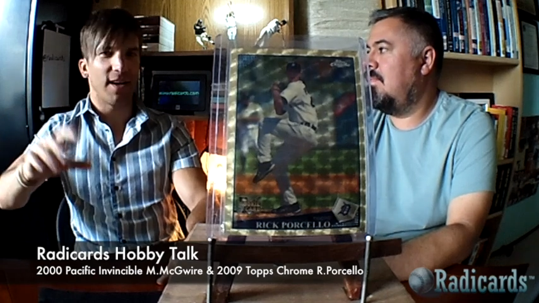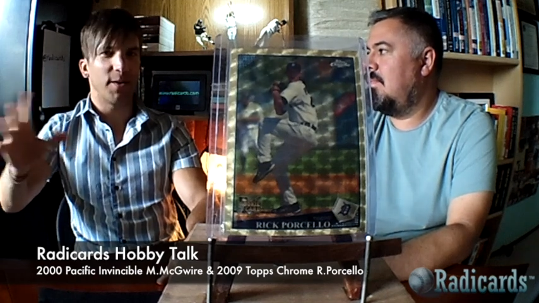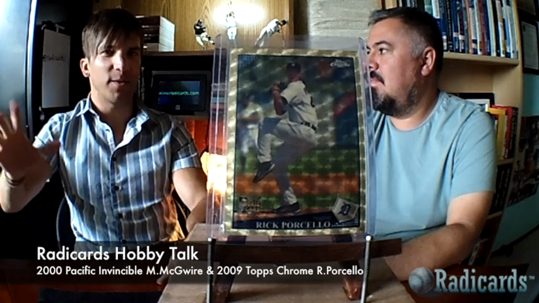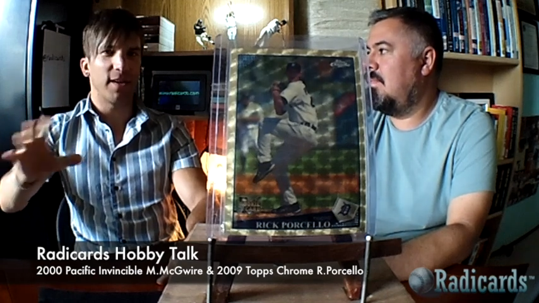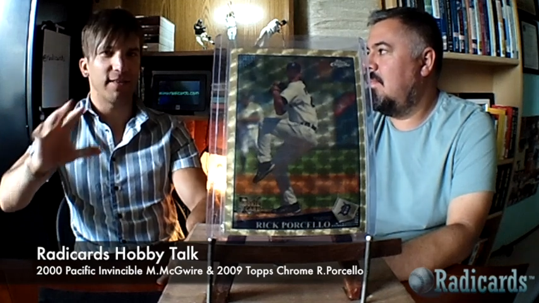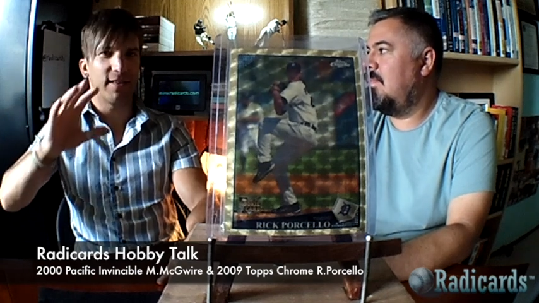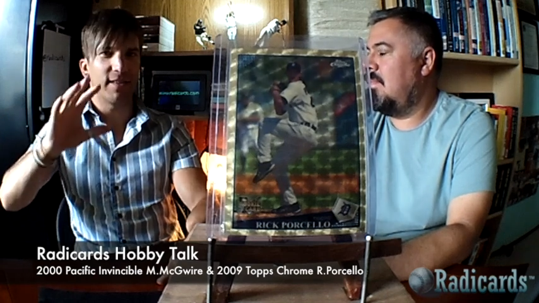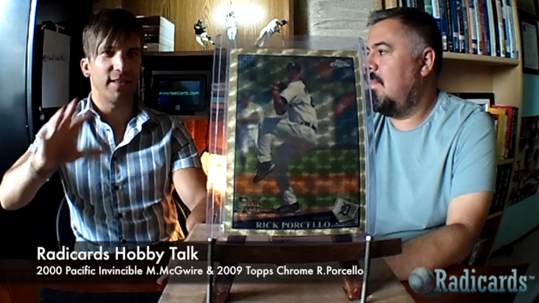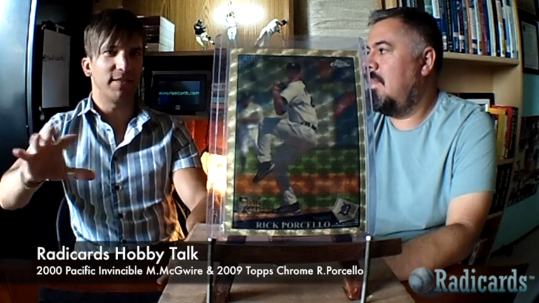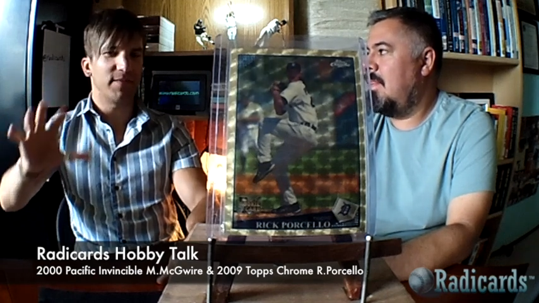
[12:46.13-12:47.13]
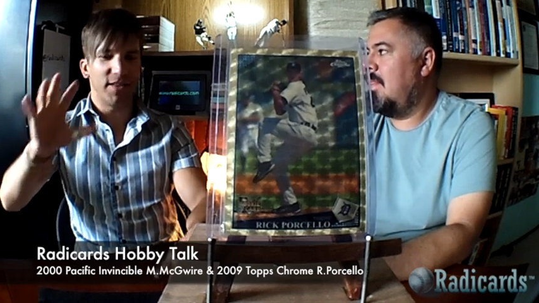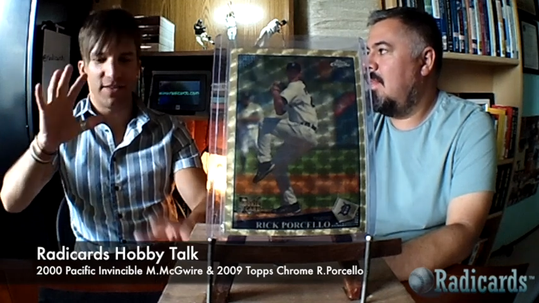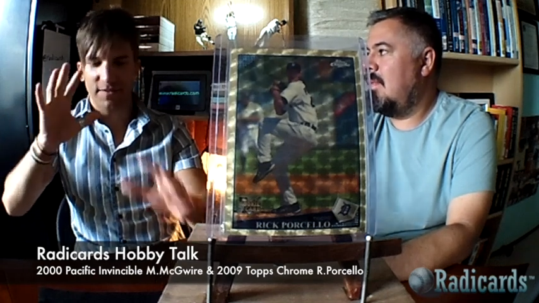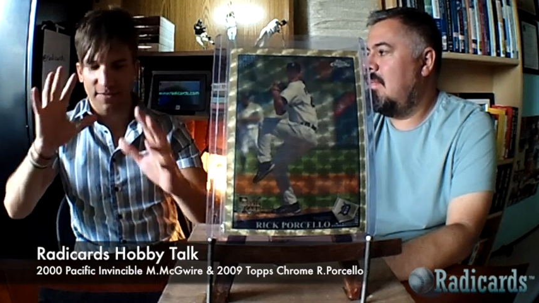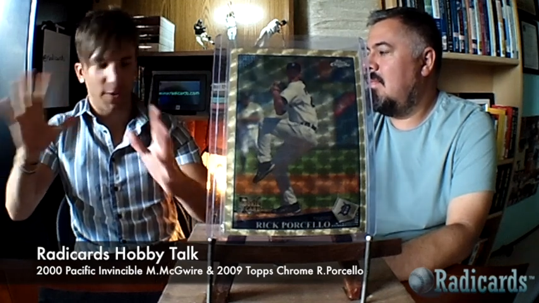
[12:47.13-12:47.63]
Speaker 1: Design-wise, I think
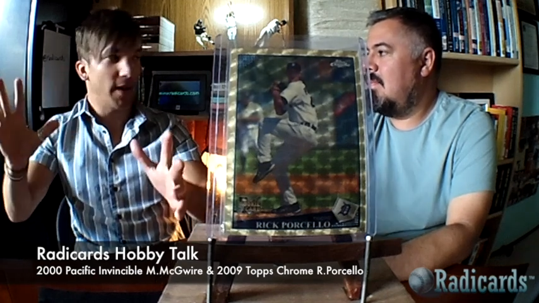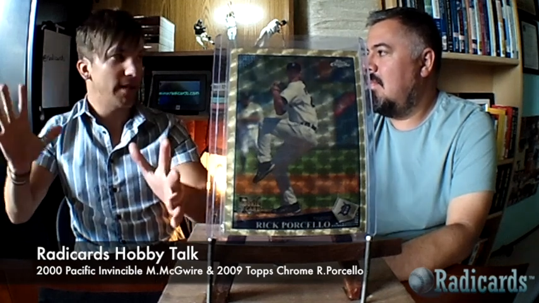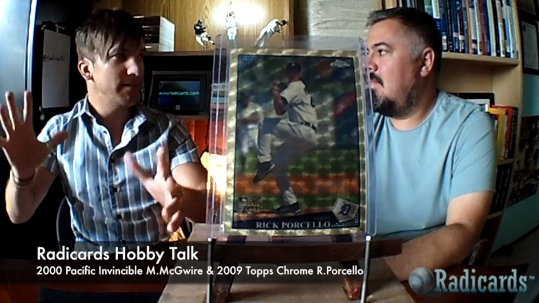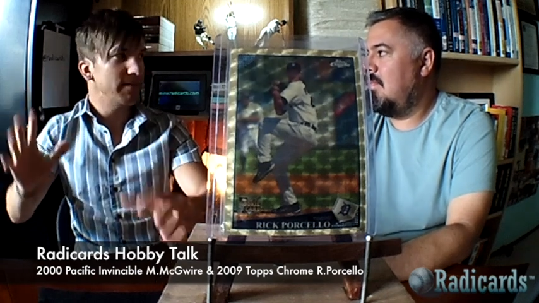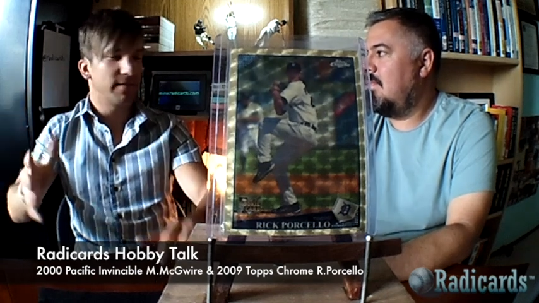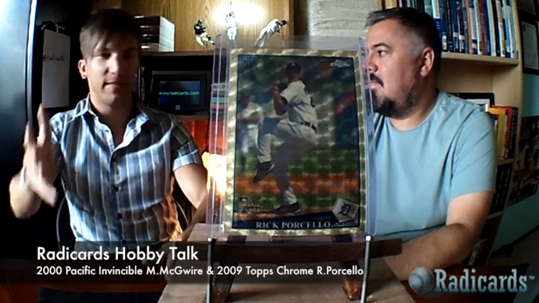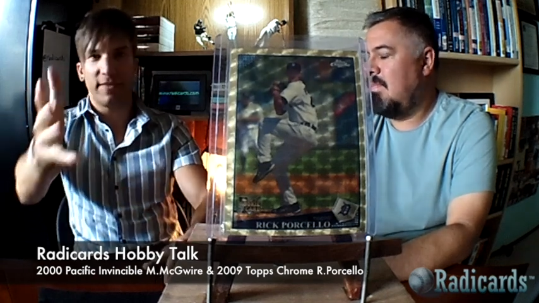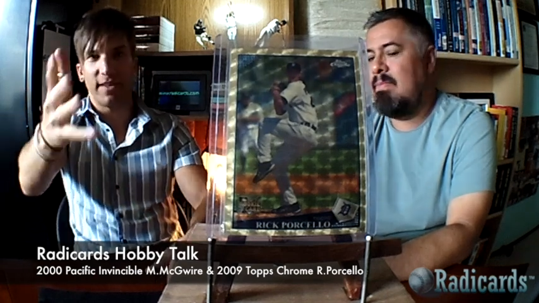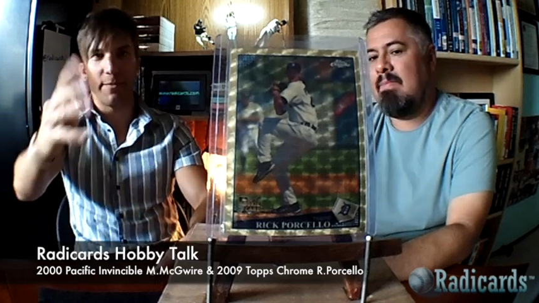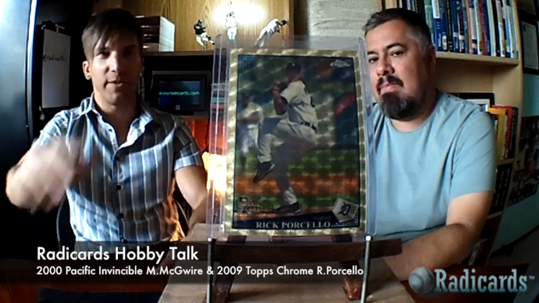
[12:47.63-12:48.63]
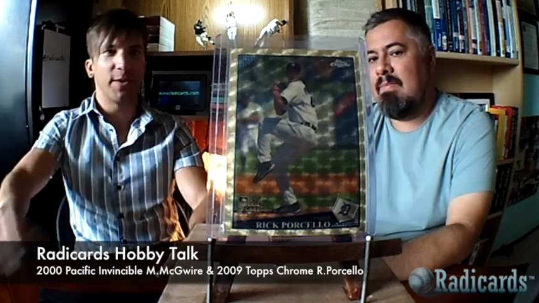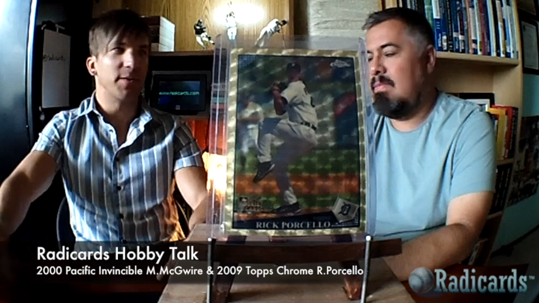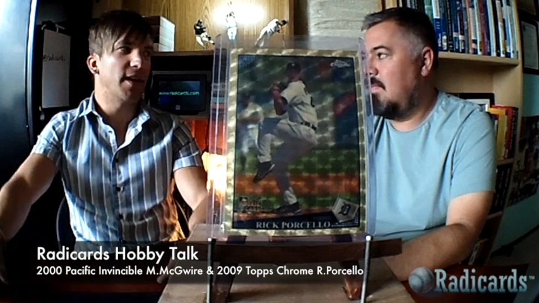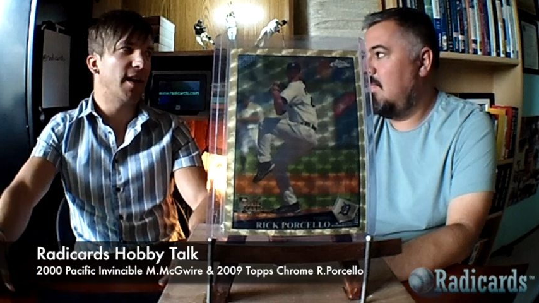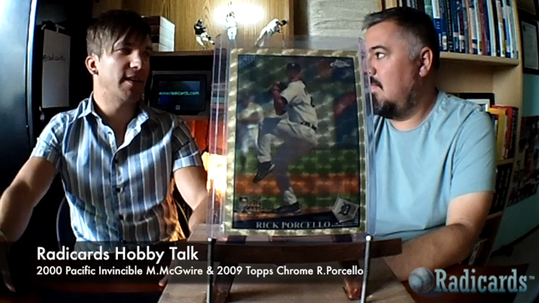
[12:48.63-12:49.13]
it's great. Same with
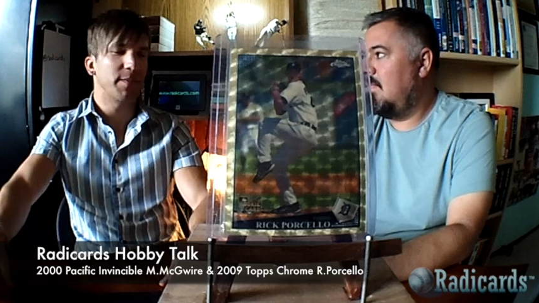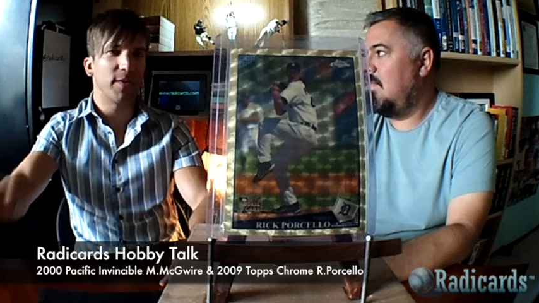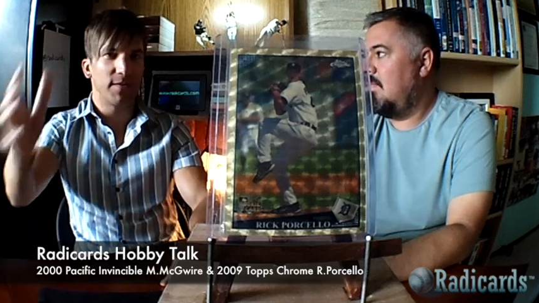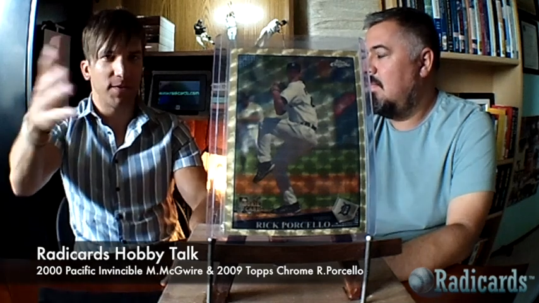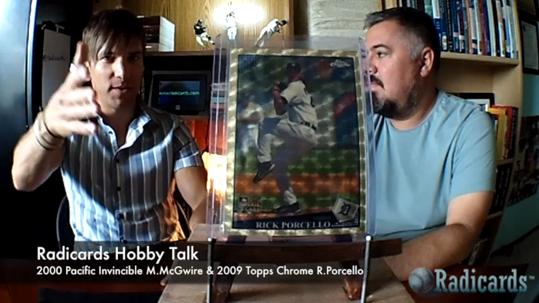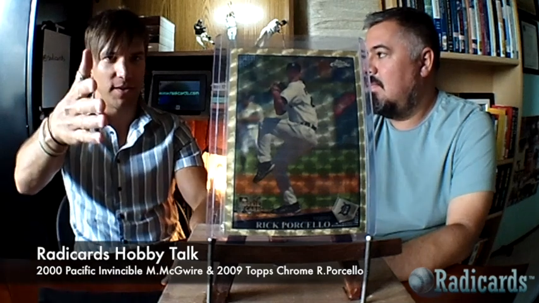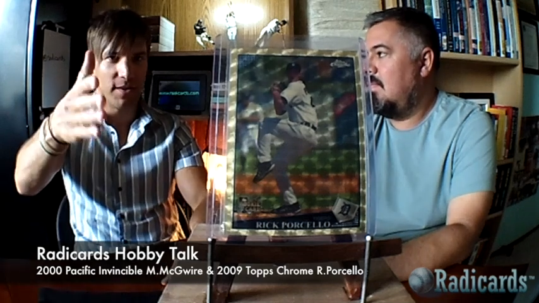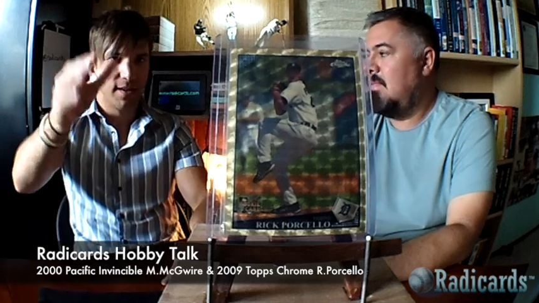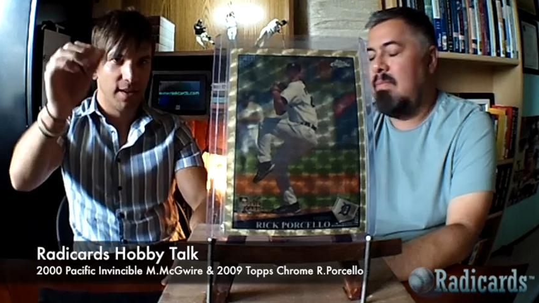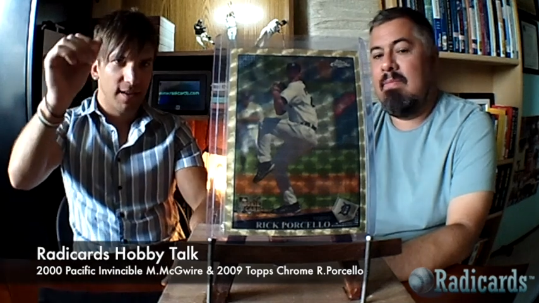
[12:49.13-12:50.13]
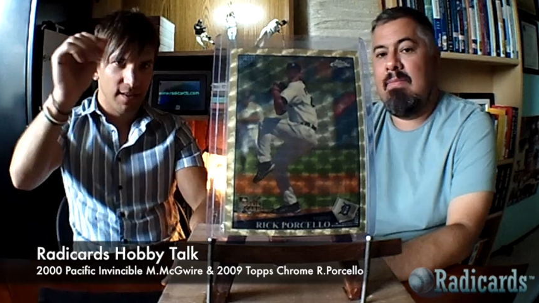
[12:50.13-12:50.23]
09. I prefer